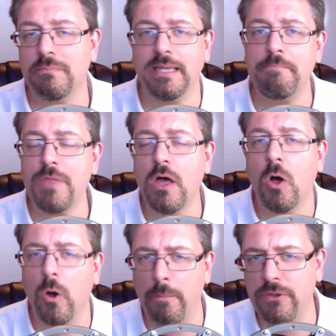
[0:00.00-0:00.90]
me.
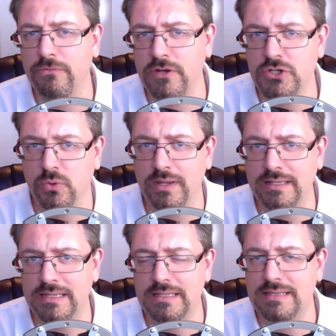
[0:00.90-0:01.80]
Hope you've
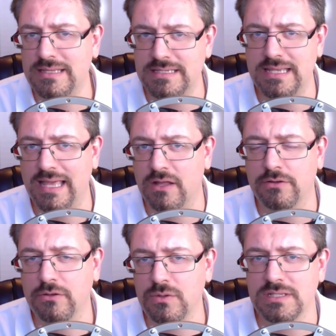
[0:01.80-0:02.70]
enjoyed it. This
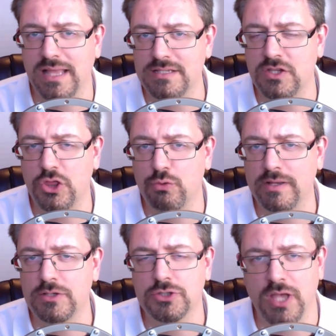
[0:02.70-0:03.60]
concludes lesson
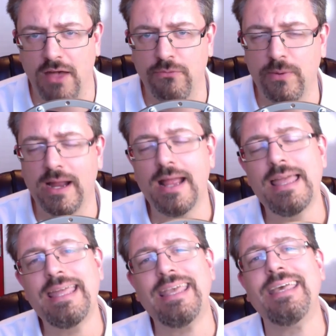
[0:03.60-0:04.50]
three software.
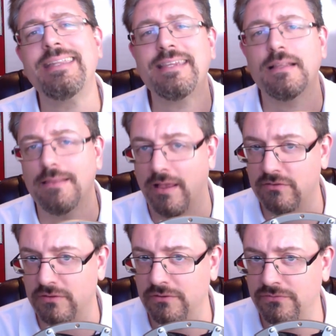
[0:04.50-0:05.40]
In
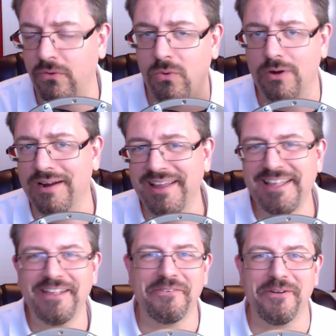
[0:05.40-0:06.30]
lesson four,
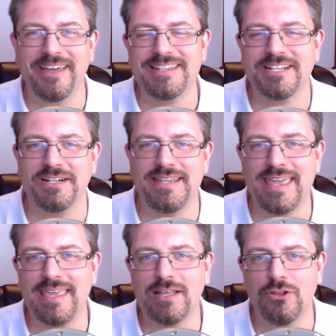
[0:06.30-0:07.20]
we're going to start
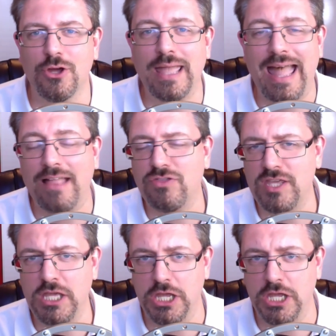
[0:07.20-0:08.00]
taking a look at the